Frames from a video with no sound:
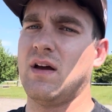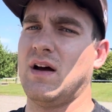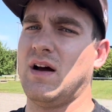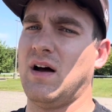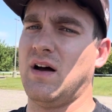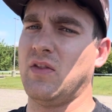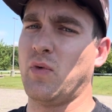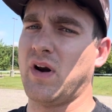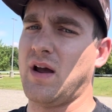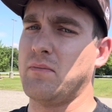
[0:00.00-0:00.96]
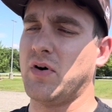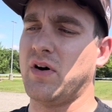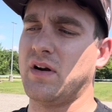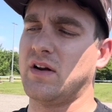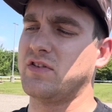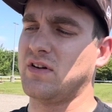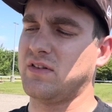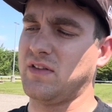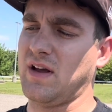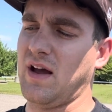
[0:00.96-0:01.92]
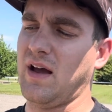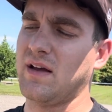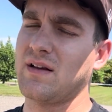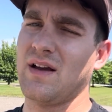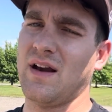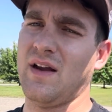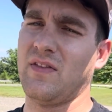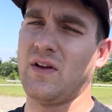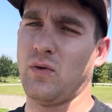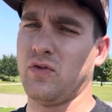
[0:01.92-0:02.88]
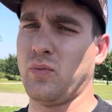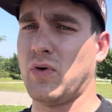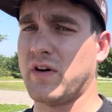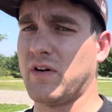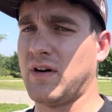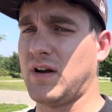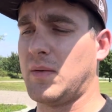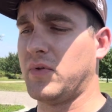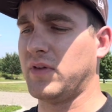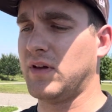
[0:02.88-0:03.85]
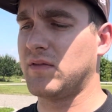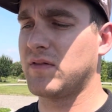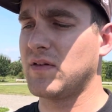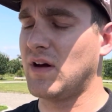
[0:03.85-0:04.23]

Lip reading: the one I had bought, I trusted the guy, and there was water in it, I believe.